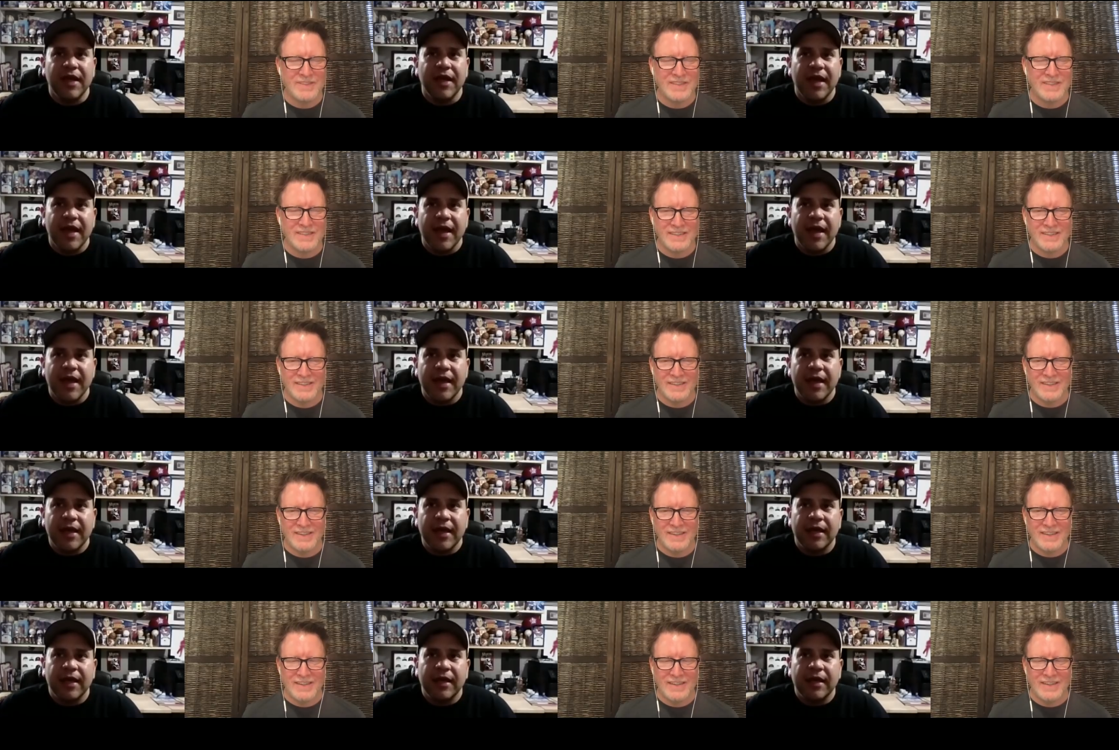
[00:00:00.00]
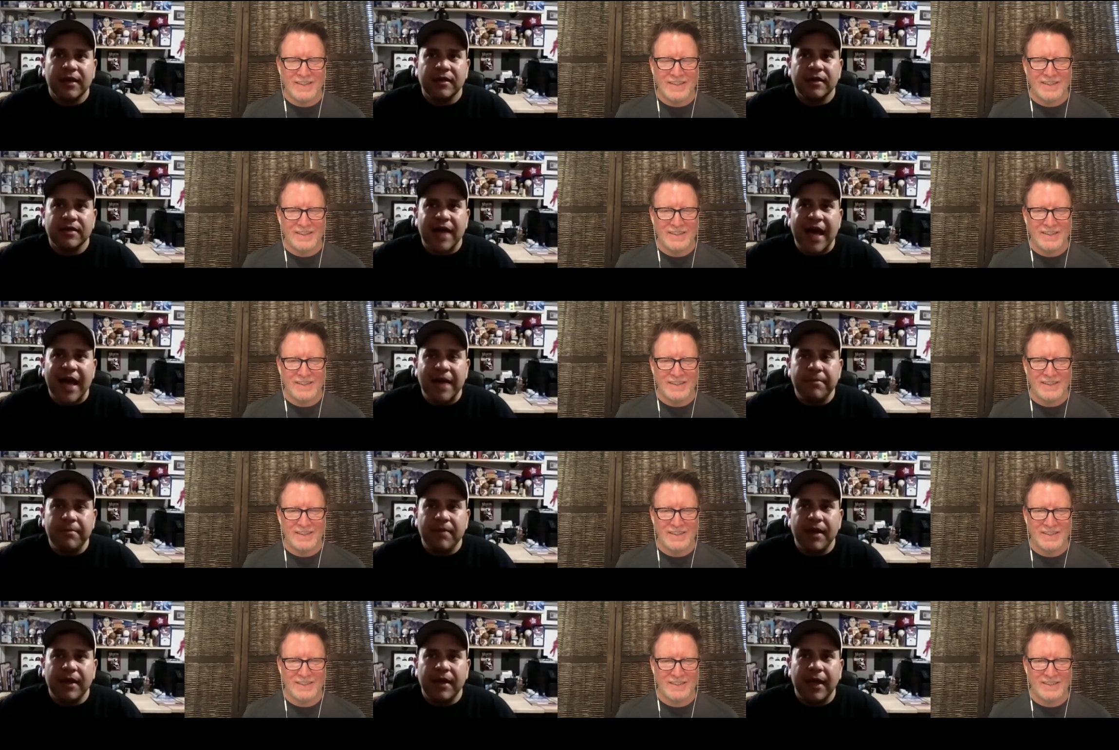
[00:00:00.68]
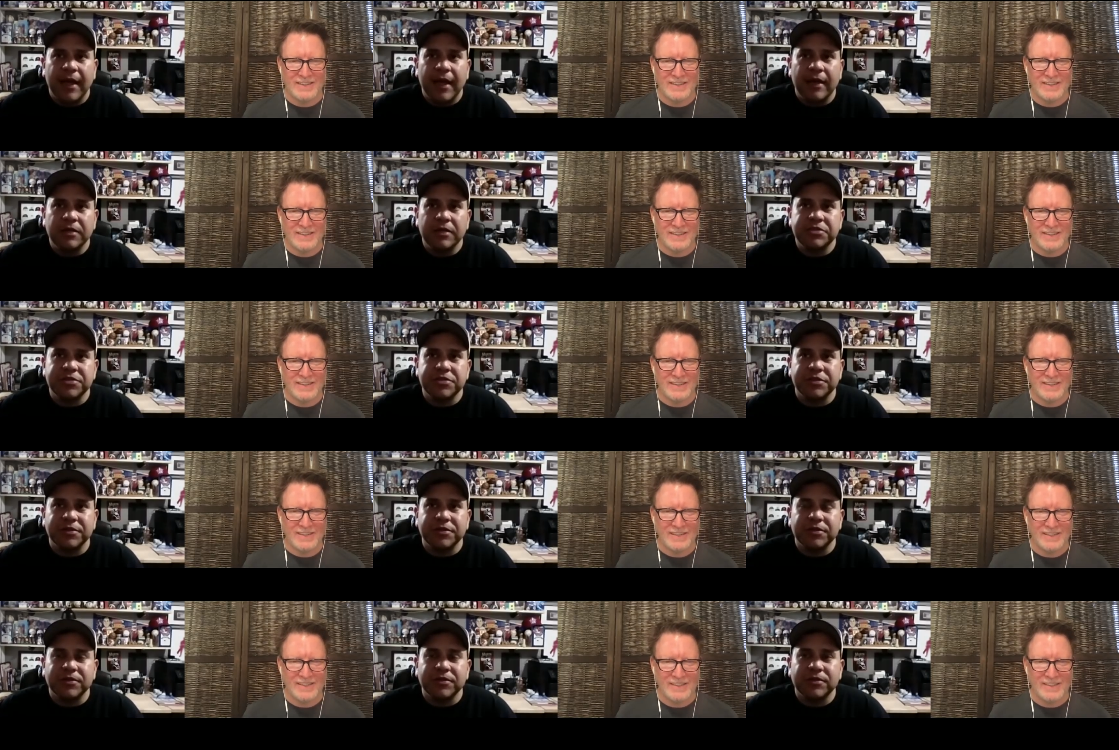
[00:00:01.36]
Speaker 1: And I met
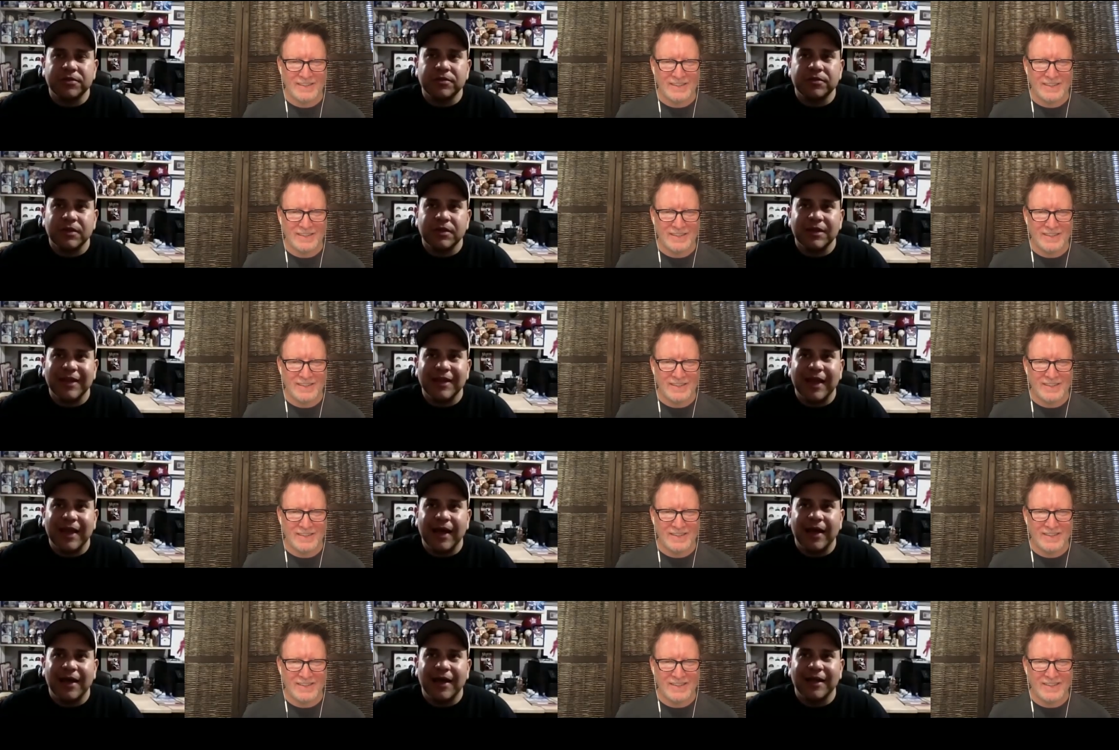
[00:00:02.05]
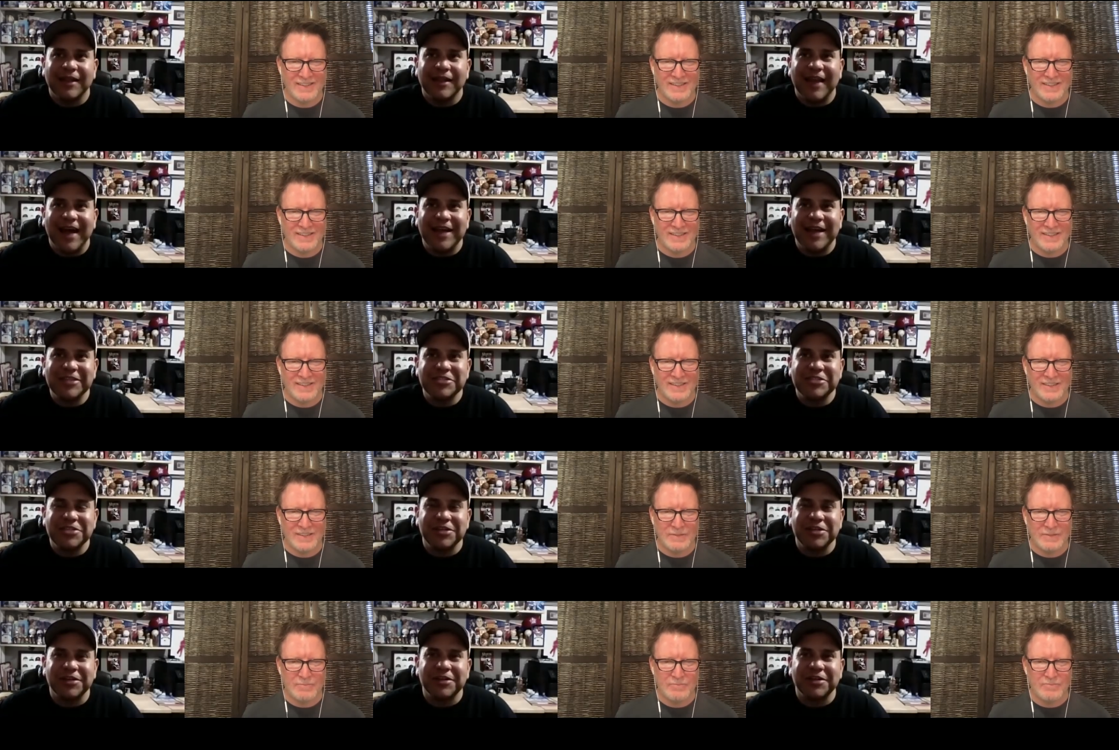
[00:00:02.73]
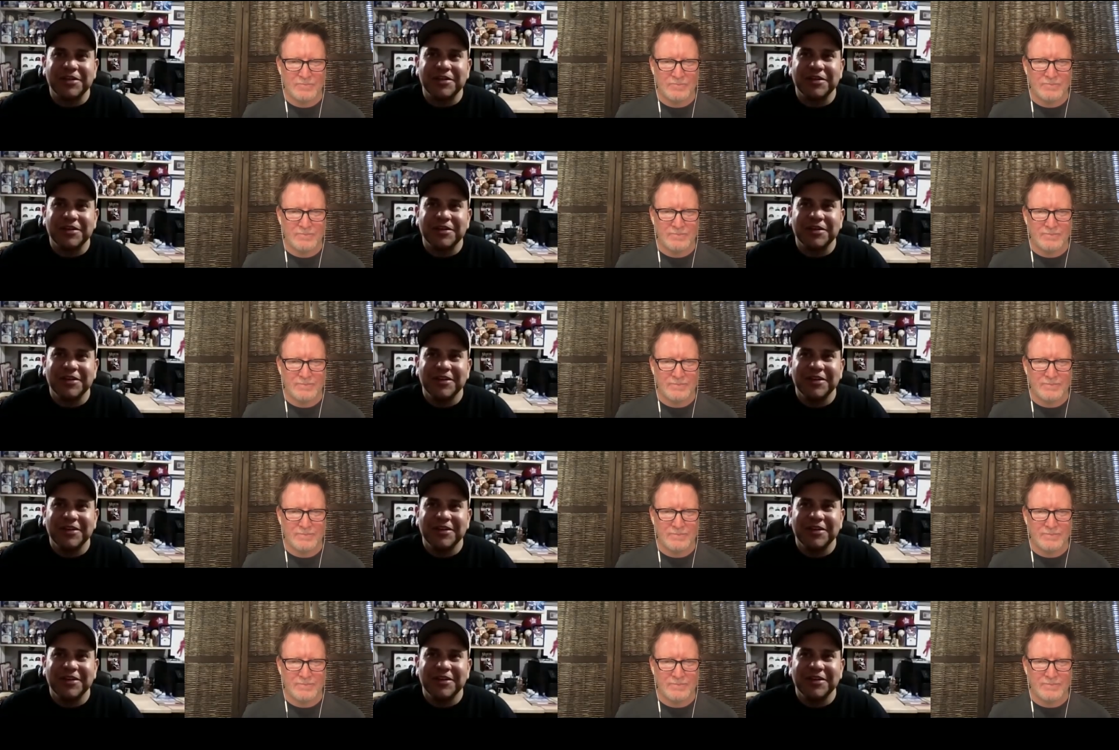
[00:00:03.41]
Andrew uh, last year